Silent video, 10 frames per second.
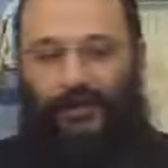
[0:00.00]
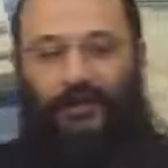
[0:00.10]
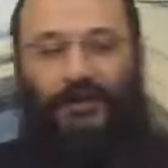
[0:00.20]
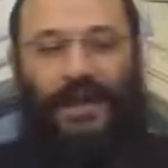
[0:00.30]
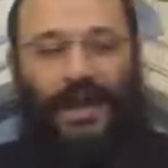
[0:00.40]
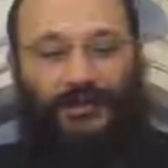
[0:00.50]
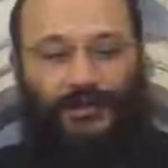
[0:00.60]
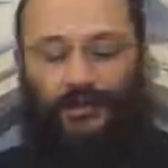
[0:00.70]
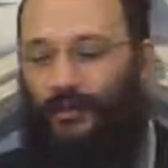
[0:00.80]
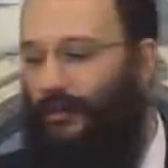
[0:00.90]
The
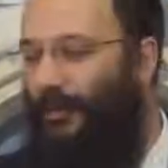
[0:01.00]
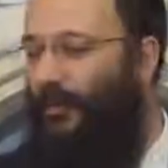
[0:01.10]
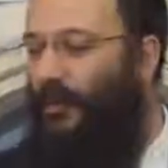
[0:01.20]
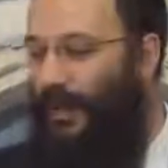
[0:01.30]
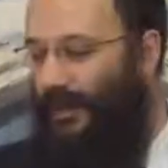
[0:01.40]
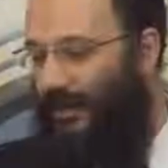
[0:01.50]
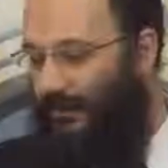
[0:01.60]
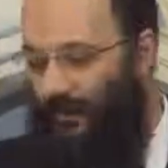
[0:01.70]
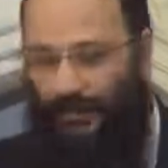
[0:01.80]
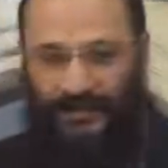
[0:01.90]
natural way of
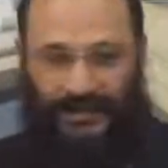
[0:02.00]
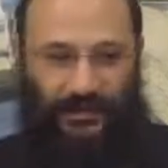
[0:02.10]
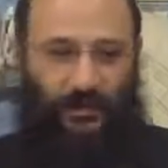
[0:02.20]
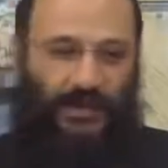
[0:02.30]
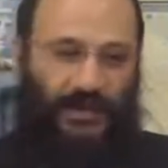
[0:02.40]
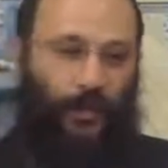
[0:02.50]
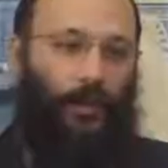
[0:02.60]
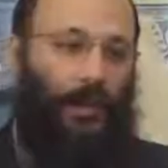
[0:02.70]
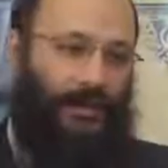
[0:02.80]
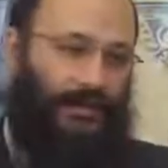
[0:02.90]
a person when he
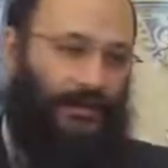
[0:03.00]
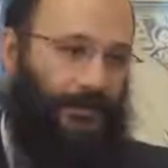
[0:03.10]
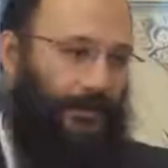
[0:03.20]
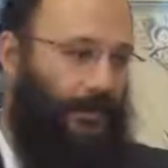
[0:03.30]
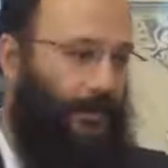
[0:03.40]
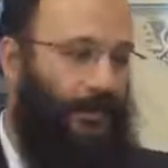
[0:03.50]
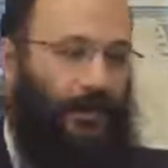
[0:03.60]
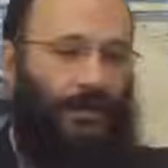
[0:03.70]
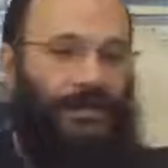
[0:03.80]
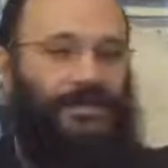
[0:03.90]
walks
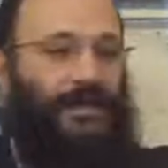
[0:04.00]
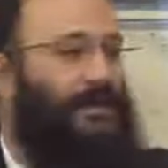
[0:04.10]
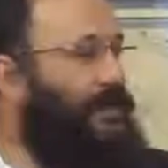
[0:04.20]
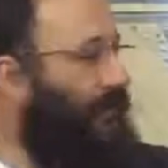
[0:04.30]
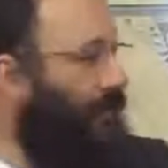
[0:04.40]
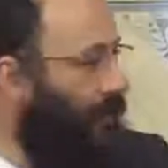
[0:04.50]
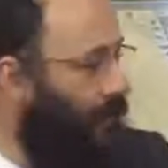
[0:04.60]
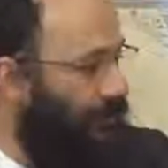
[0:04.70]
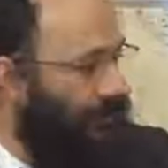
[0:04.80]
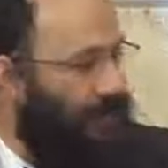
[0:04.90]
is that his
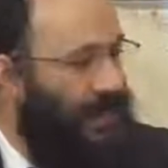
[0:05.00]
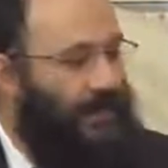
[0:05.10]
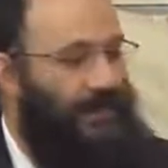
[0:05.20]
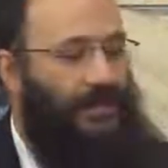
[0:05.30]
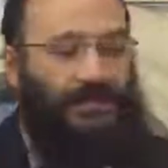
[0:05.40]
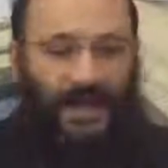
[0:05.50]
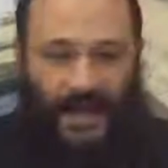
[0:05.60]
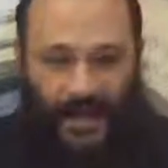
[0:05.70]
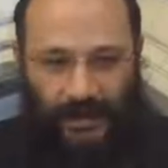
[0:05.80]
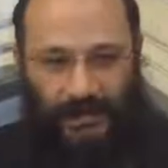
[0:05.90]
fingers and his
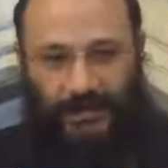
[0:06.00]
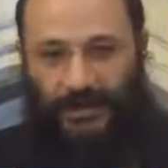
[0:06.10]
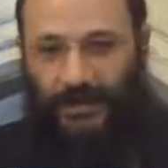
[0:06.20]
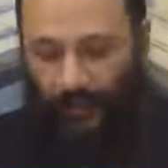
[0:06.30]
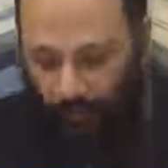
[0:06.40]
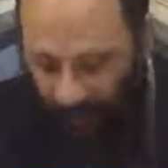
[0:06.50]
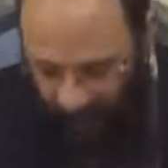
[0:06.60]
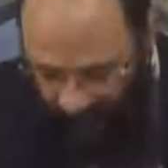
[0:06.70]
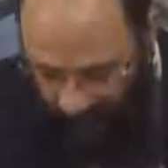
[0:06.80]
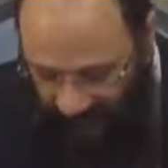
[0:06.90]
hands
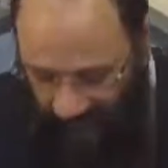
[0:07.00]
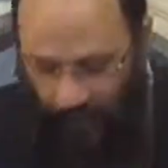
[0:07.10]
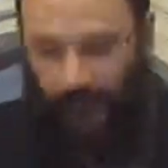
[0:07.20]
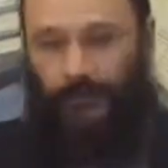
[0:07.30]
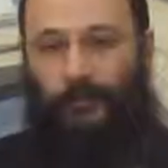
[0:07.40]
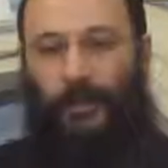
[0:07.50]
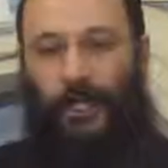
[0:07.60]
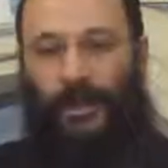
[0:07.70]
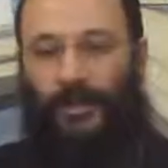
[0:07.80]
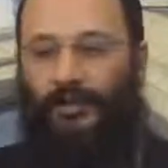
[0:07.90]
point down
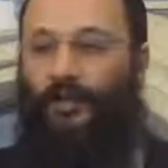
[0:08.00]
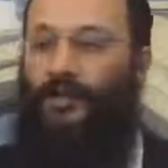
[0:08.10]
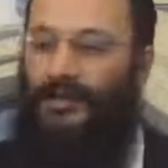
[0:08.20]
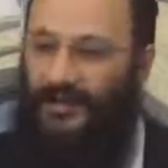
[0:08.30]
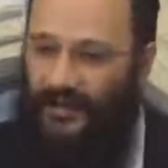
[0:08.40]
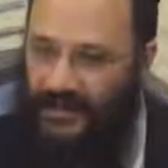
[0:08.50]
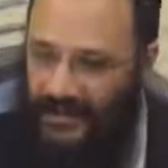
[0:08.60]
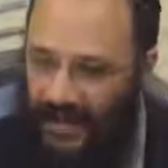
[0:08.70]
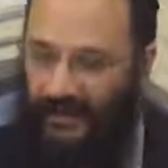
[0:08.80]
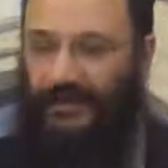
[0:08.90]
towards
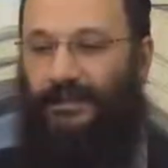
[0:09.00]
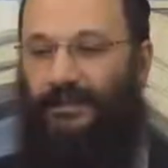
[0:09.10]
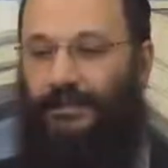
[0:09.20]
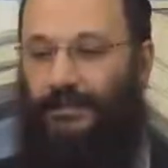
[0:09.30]
physicality.